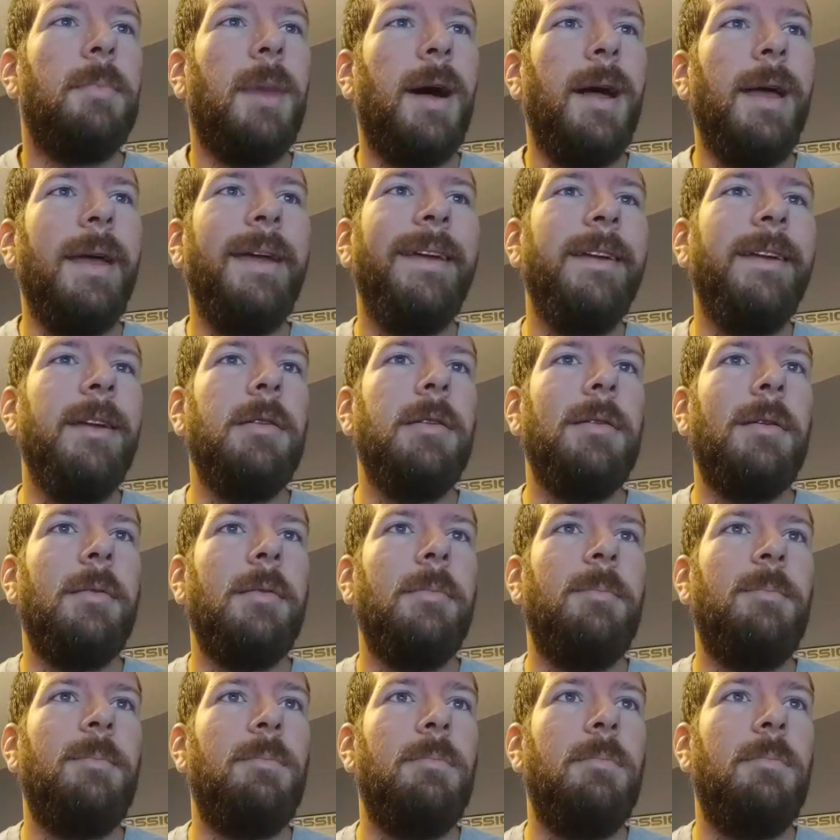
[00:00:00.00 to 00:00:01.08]
I
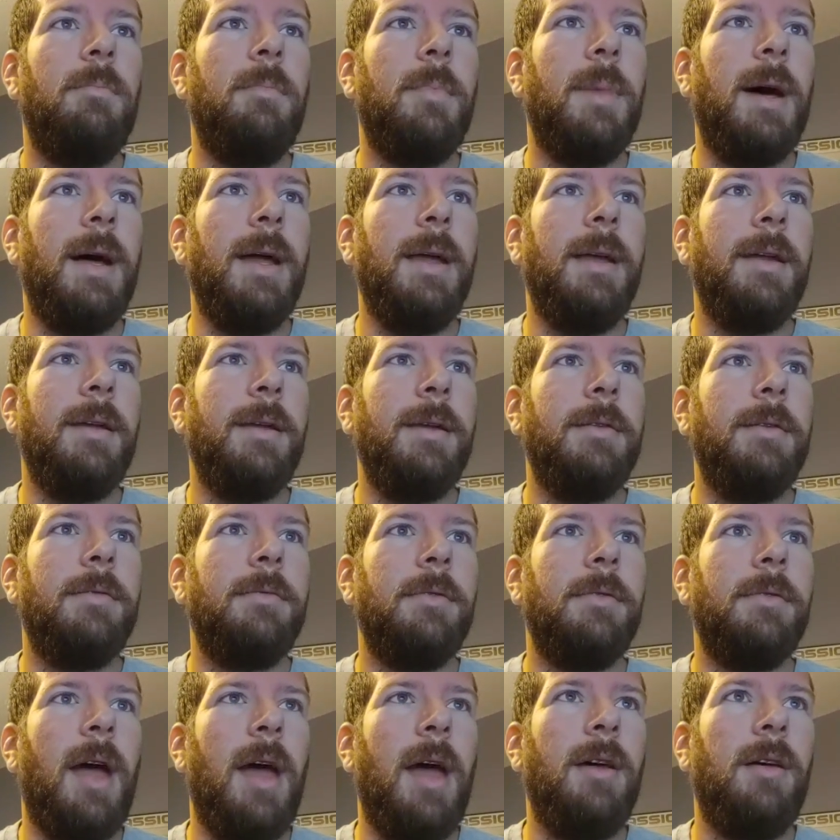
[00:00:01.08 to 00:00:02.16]

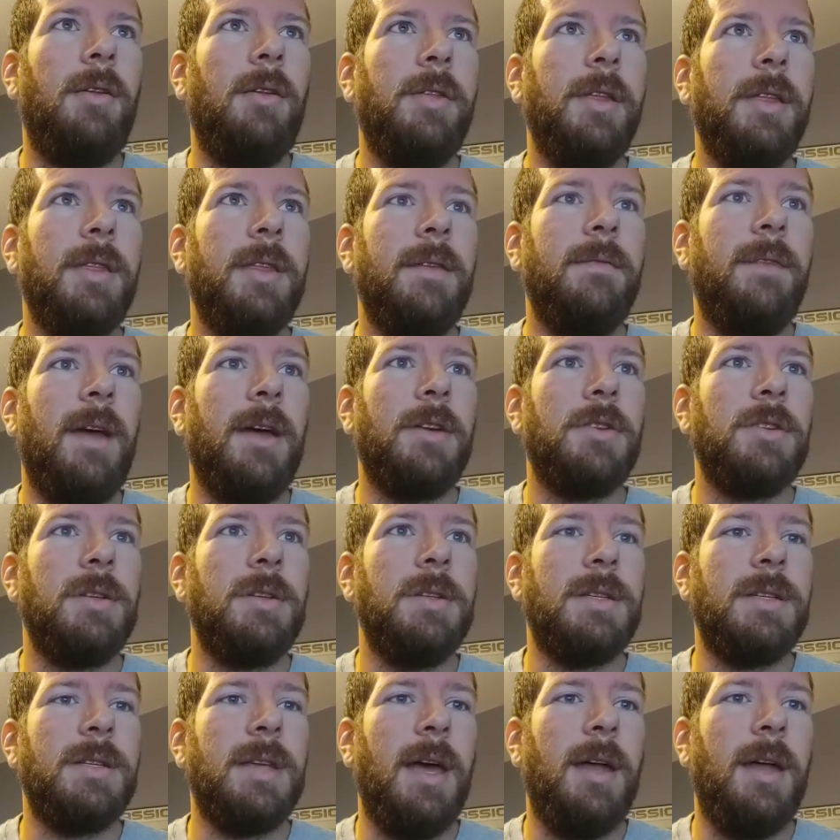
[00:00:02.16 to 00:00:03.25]
don't think they've actually
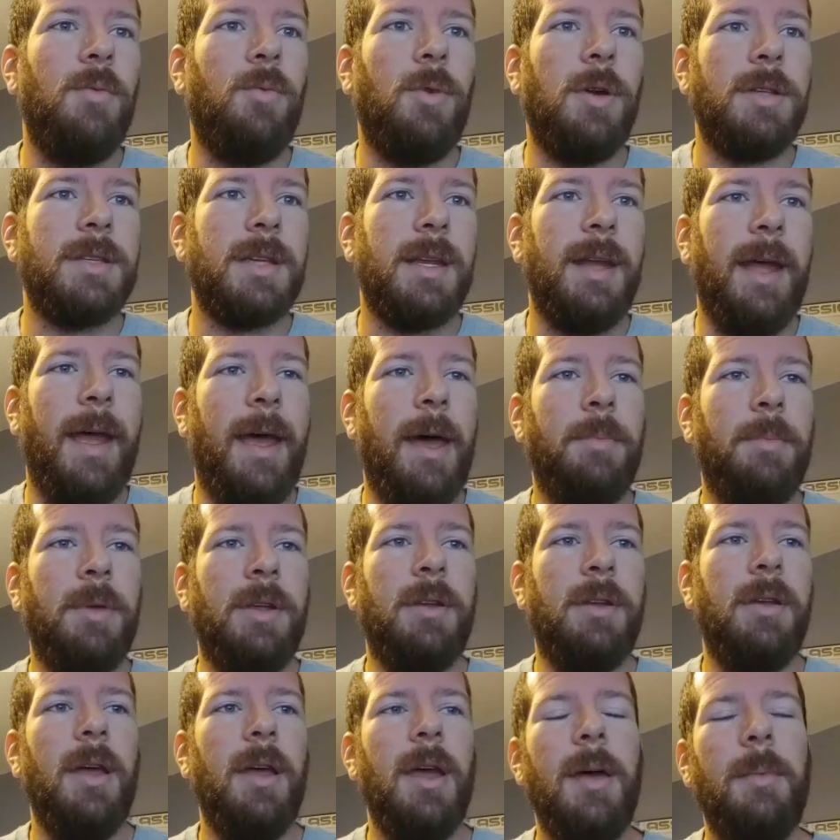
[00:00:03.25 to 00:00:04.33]
said what's going to
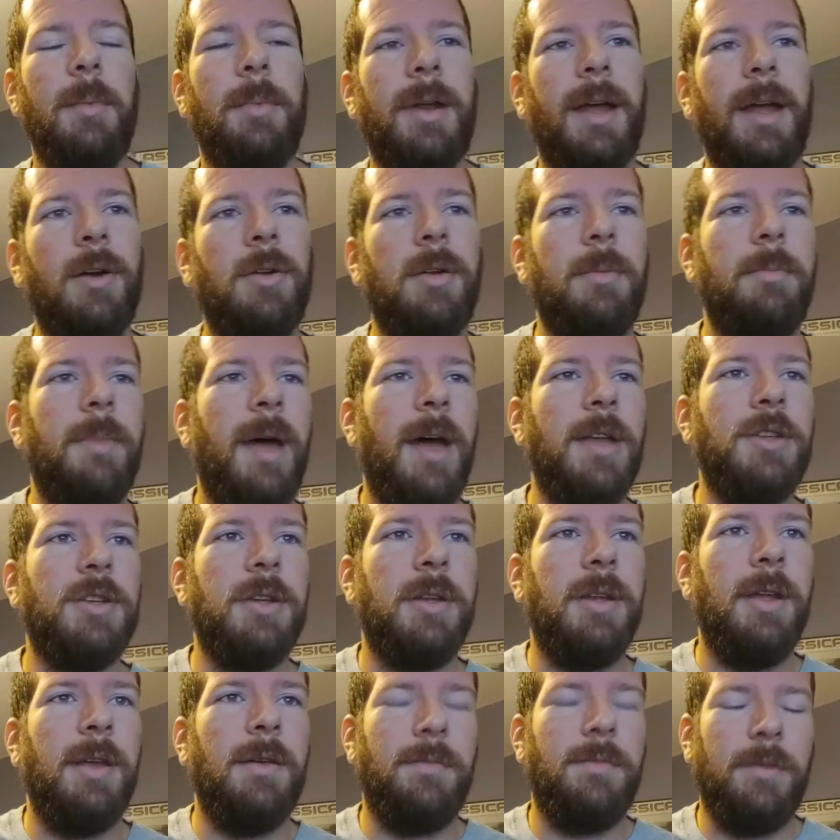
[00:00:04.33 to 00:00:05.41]
happen, but I would
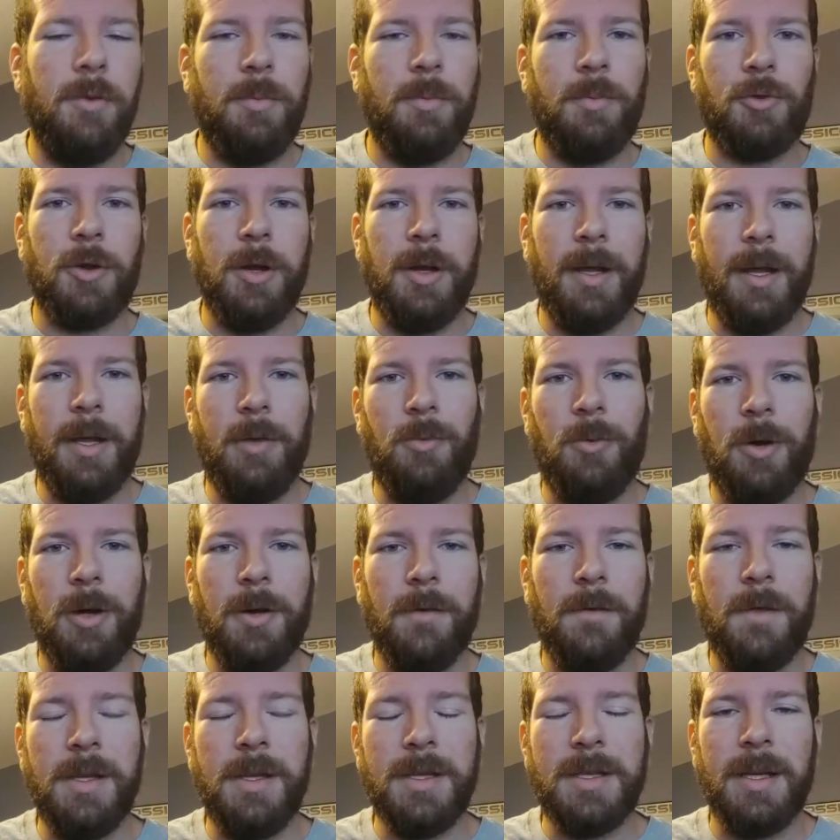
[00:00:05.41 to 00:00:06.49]
imagine if you bring in one
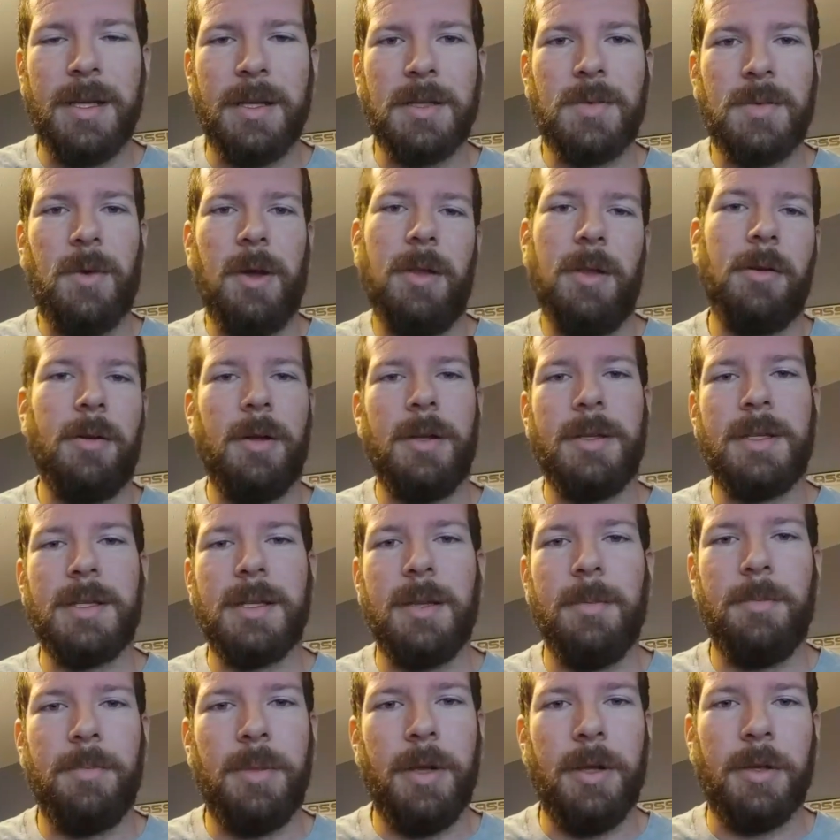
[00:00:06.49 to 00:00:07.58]
of these things, whether it's
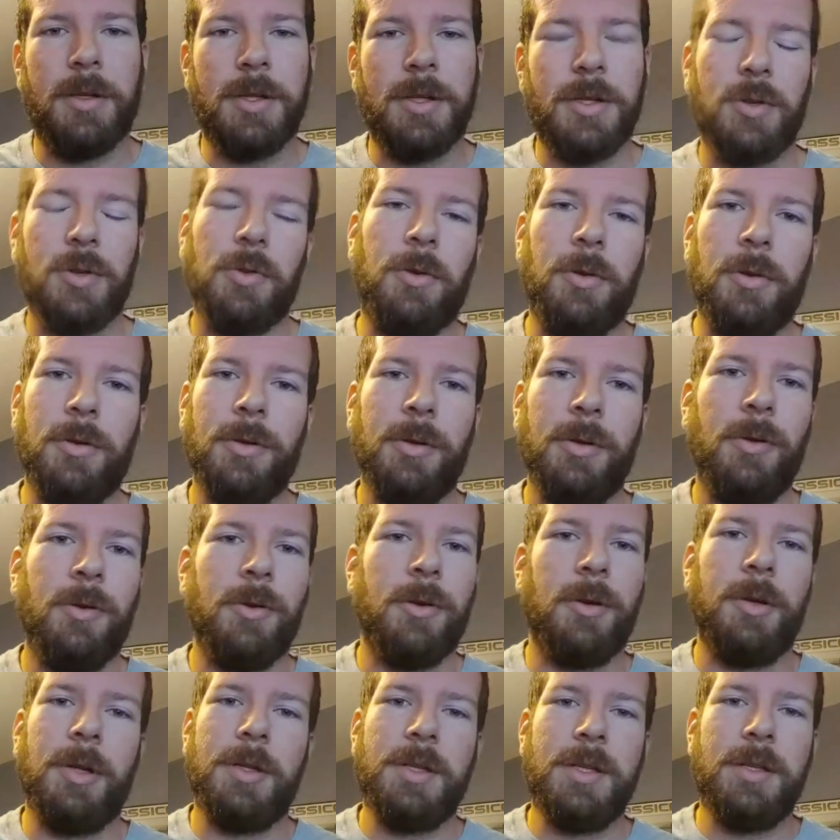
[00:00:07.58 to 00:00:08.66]
the big stroller
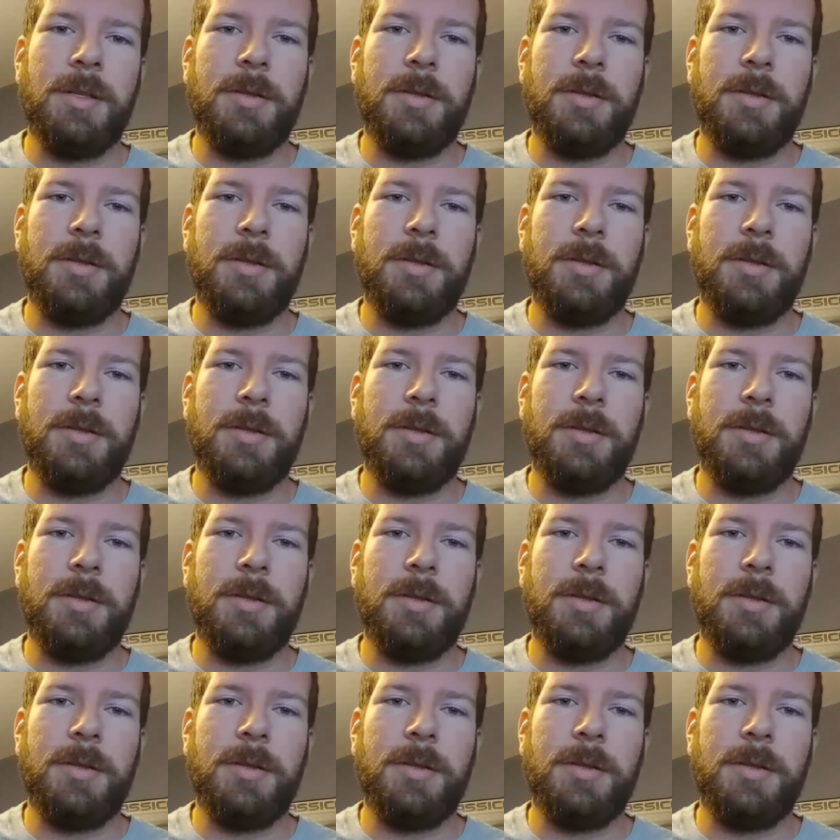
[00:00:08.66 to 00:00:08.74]
or a